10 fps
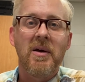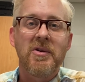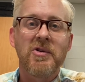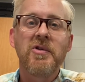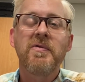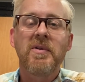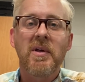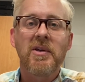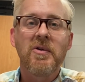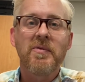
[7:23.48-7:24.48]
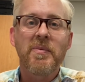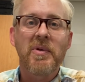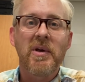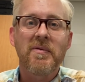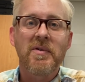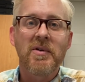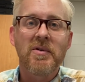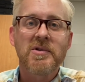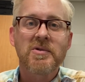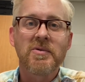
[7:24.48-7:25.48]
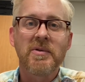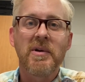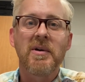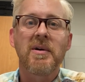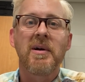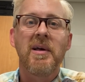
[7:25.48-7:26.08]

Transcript: Do you feel like you have a plan for your school year?